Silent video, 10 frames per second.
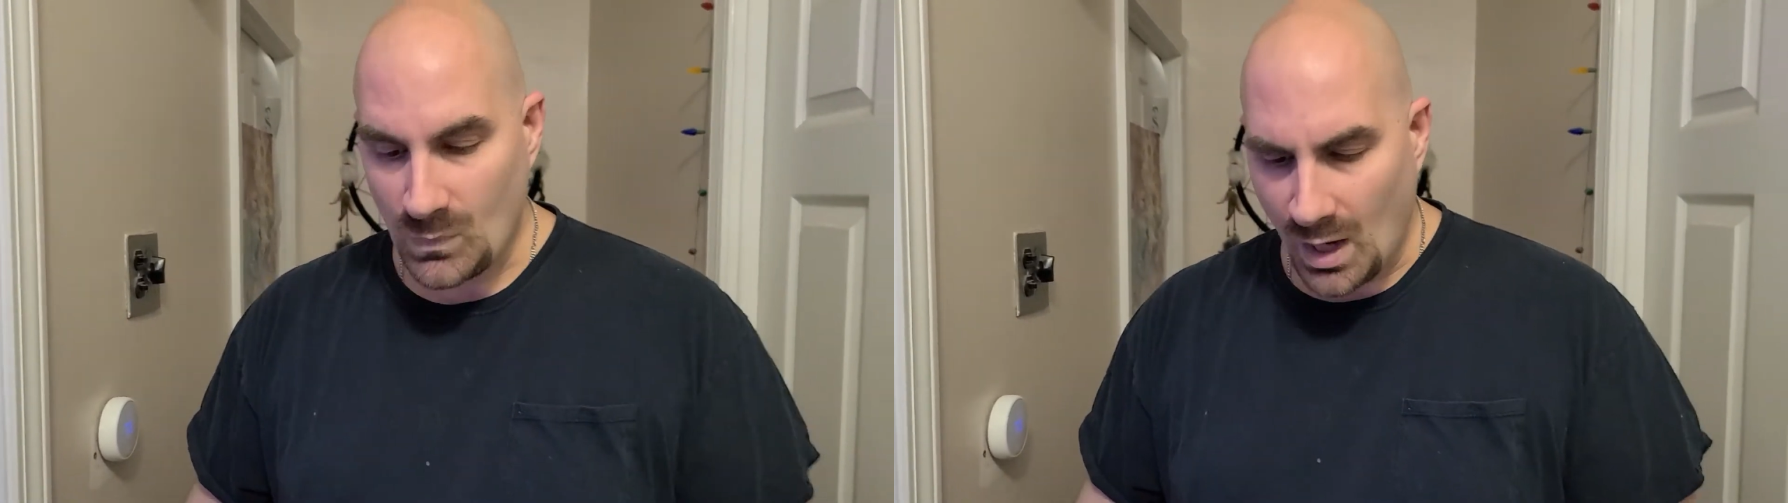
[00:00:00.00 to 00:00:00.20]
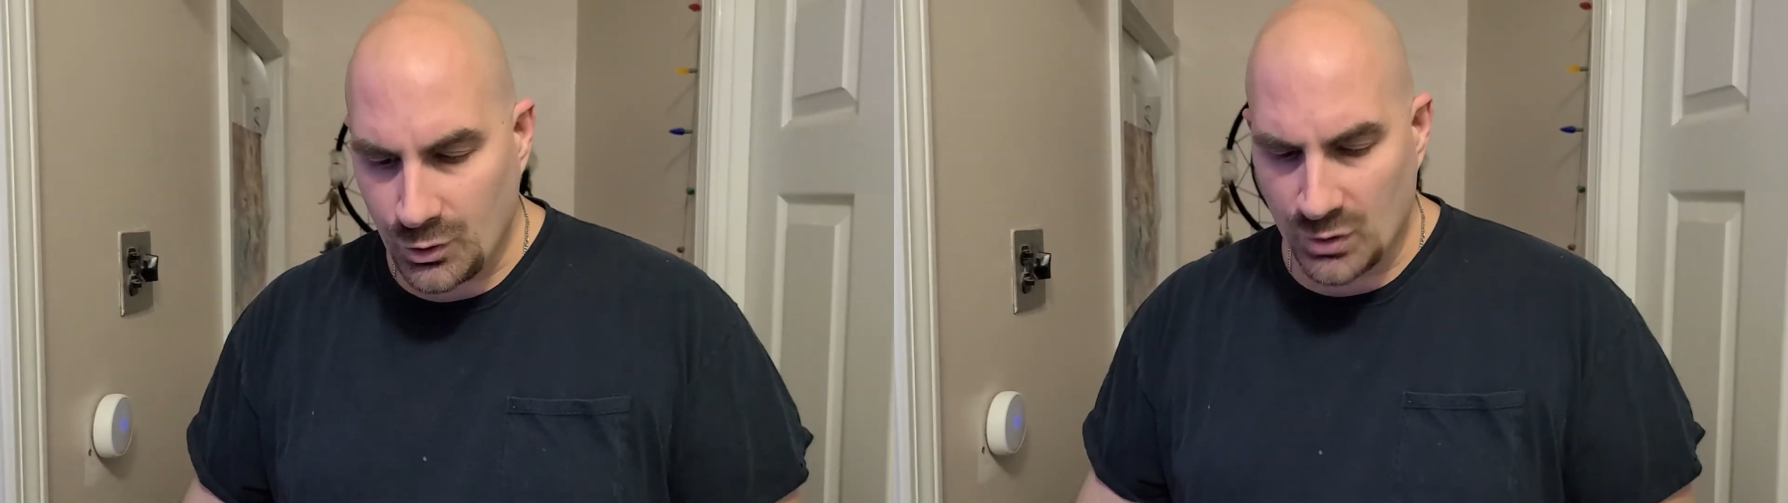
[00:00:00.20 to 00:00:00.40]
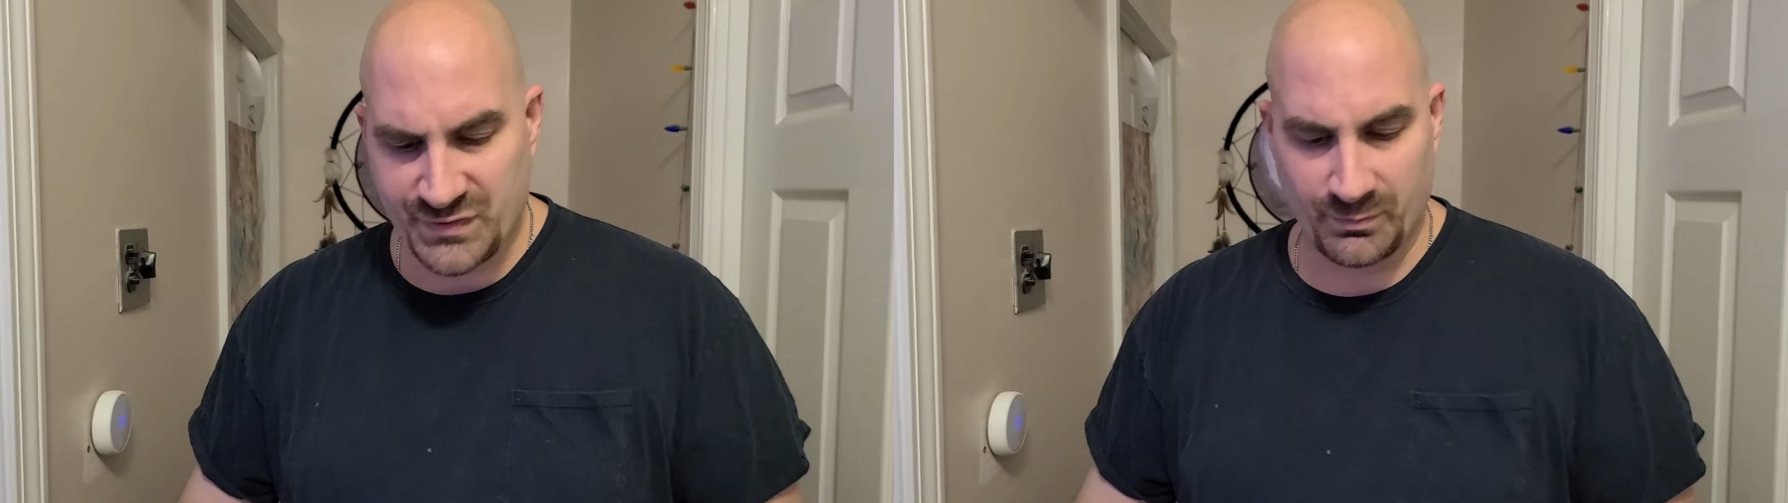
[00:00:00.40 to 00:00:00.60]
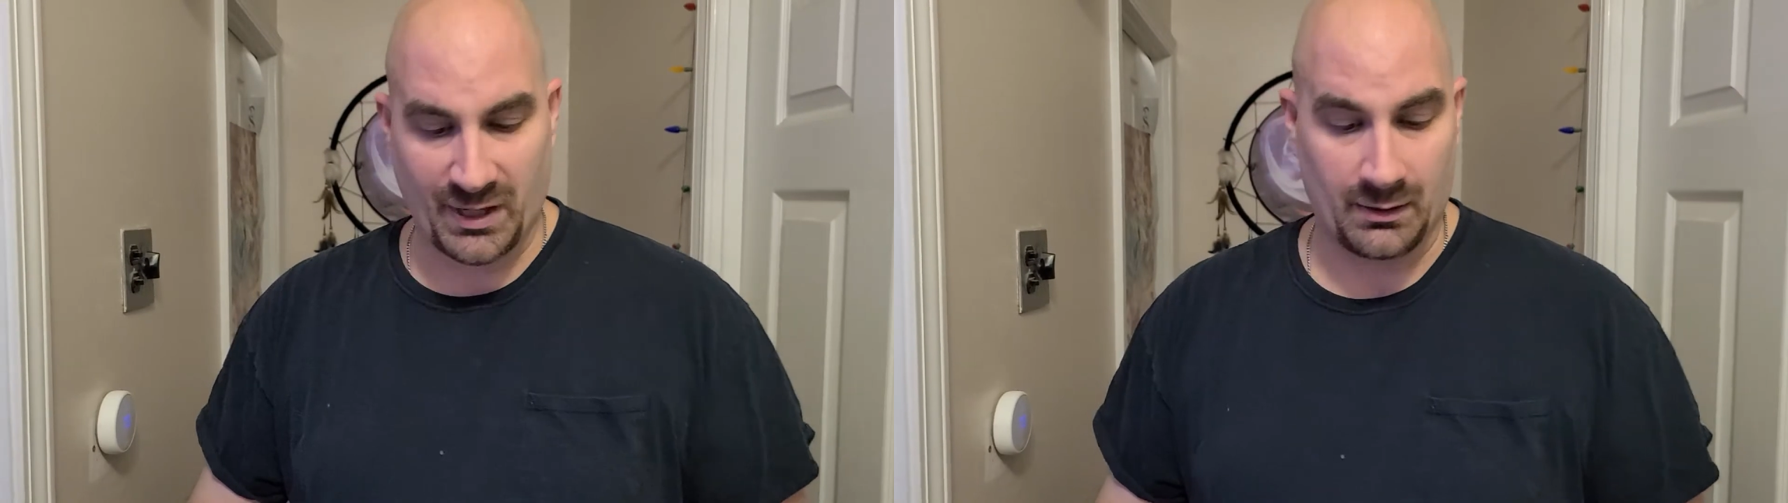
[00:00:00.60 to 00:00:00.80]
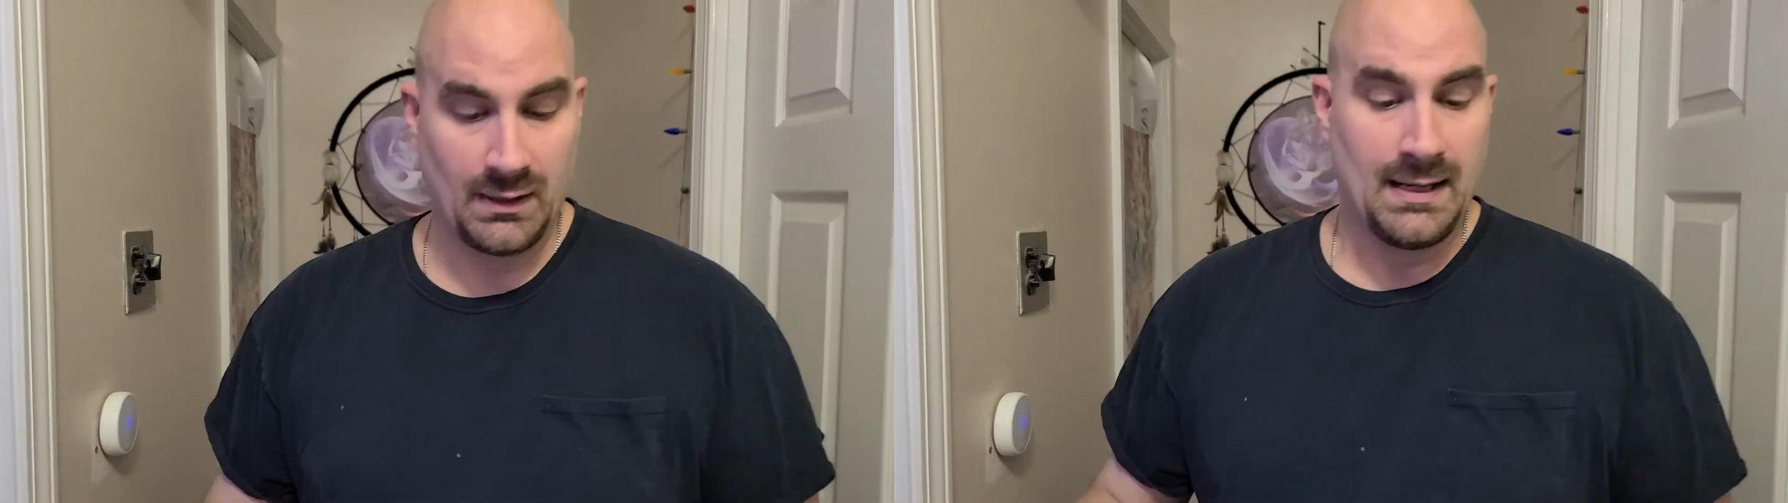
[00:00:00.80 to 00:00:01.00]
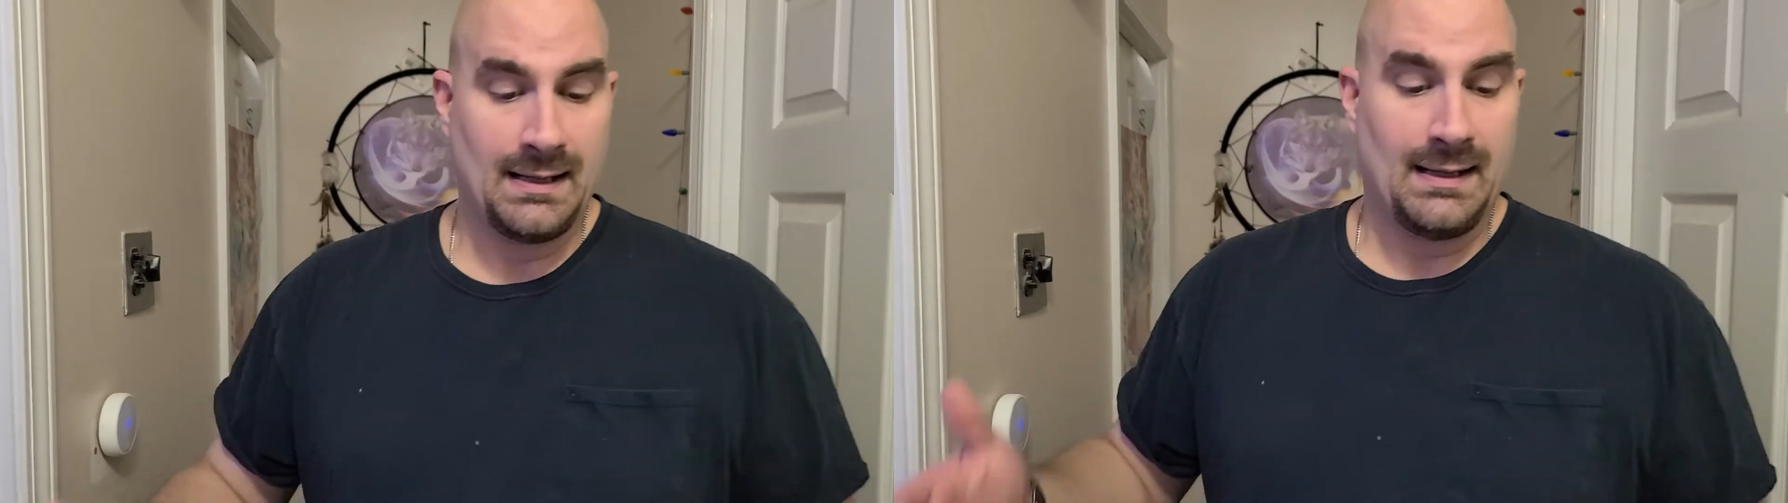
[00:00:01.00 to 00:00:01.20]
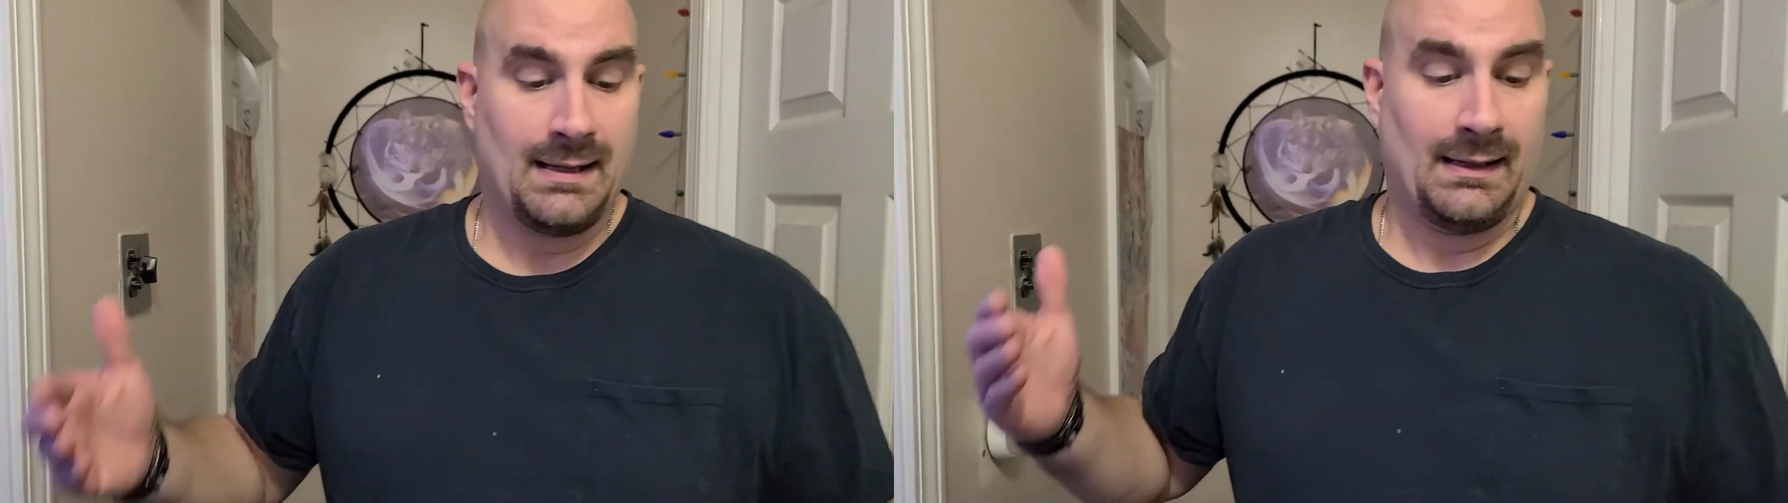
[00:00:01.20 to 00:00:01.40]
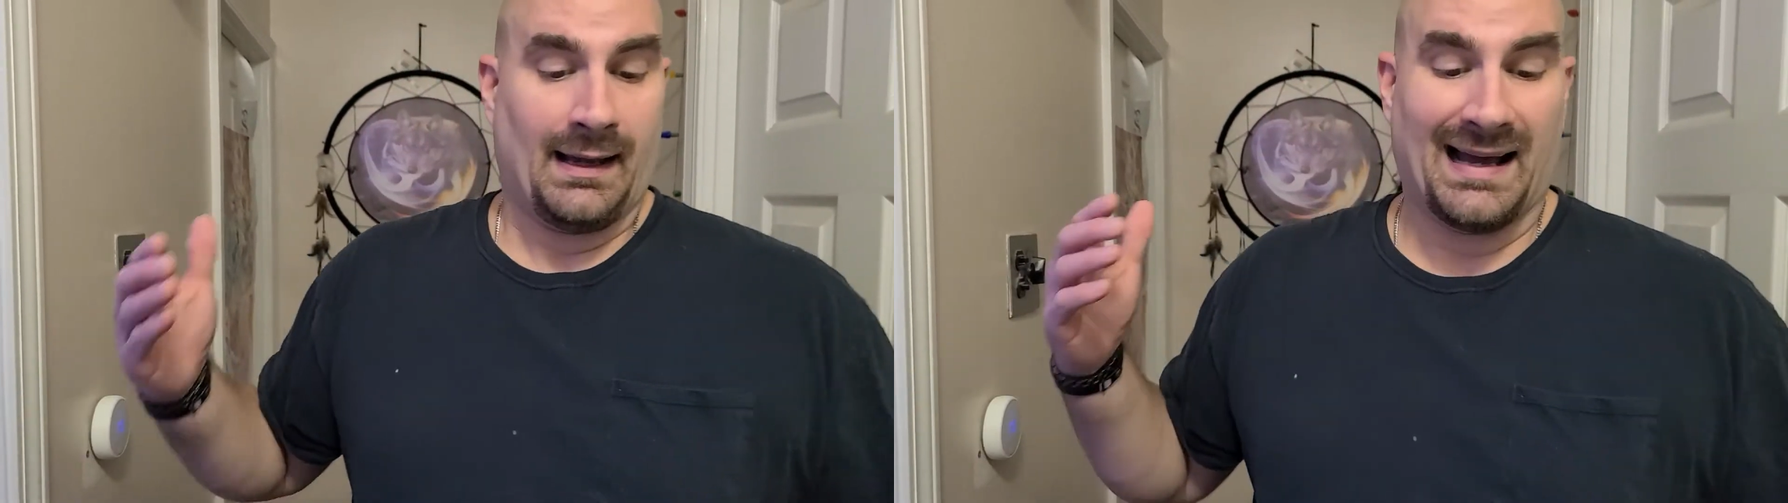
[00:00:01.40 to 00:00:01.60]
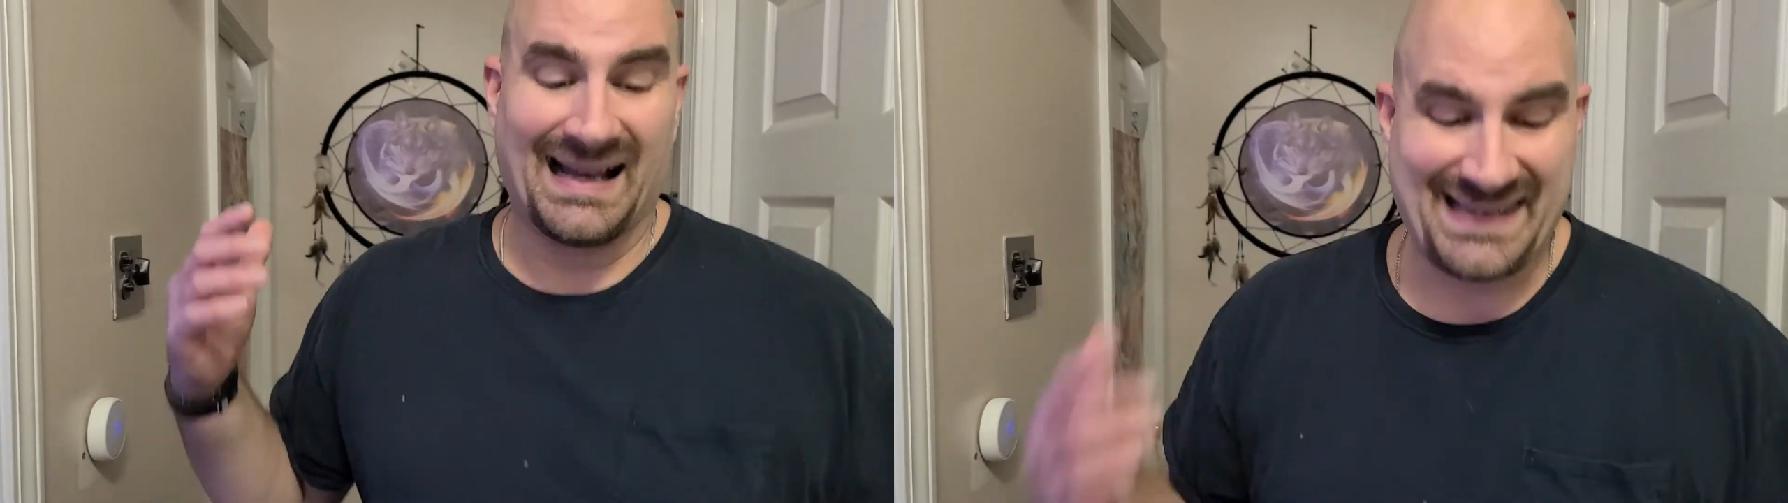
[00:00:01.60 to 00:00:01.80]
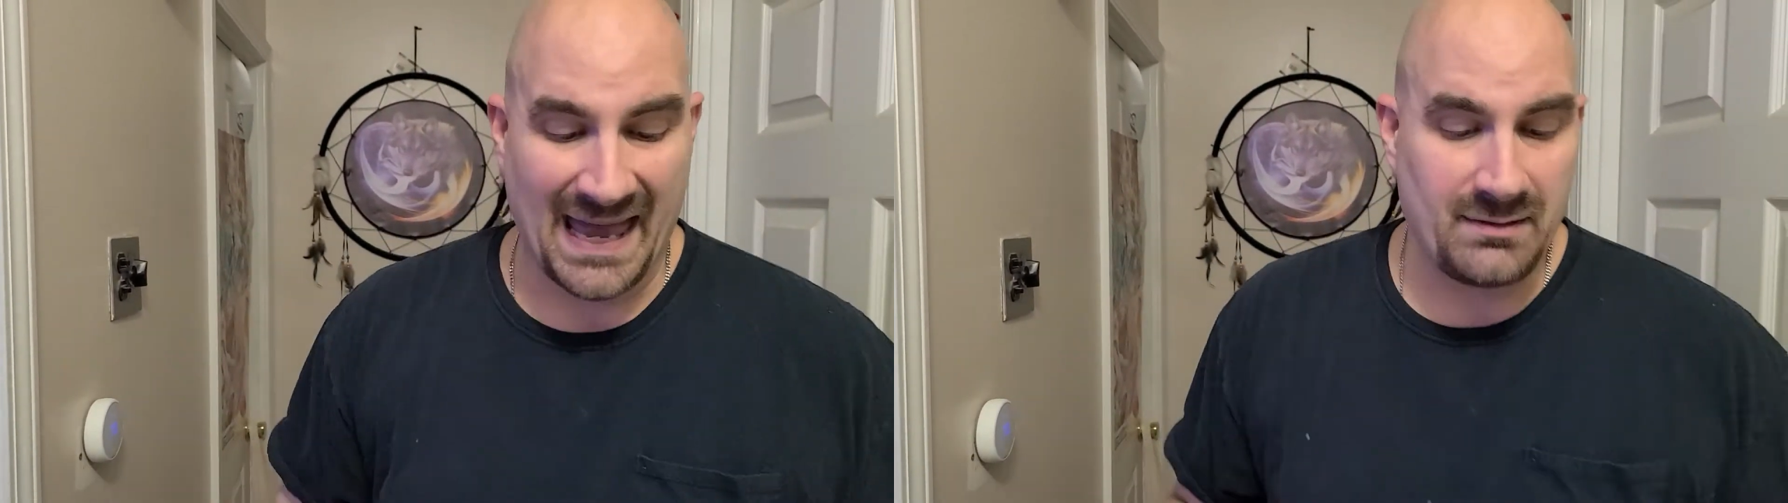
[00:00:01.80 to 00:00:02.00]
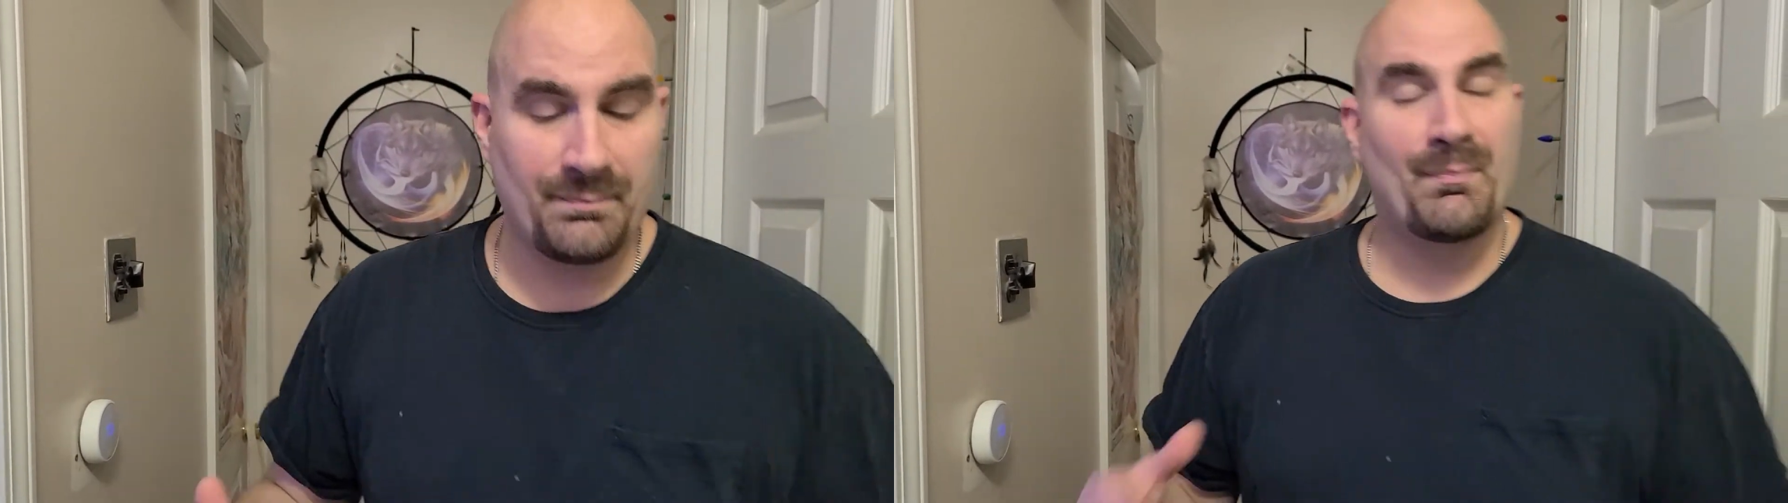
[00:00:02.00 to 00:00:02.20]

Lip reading: goes from there. Again,